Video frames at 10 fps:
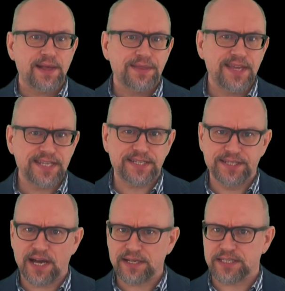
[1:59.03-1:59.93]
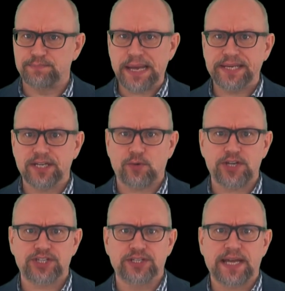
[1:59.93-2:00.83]
This does beg the
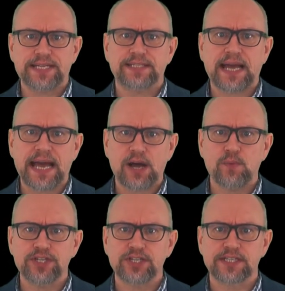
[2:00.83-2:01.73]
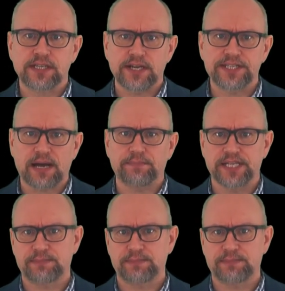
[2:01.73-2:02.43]
question as to how we should slice up this